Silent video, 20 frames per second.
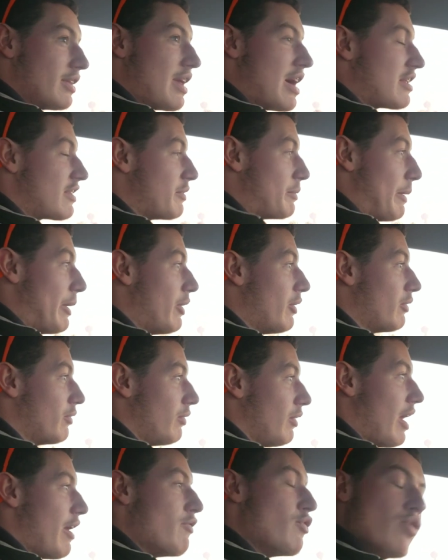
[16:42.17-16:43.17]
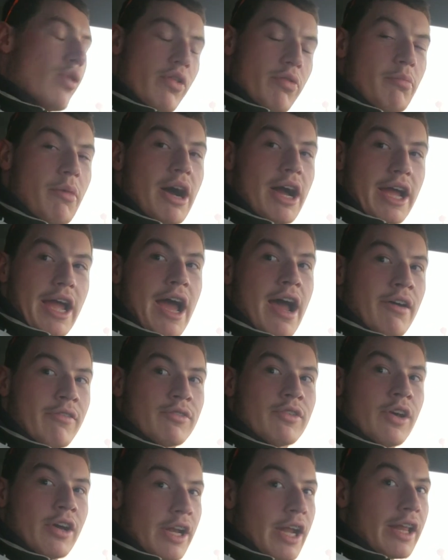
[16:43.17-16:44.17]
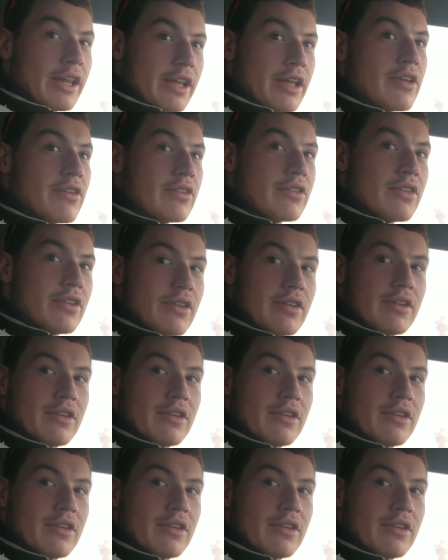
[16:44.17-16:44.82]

That's about level with my half ton at least.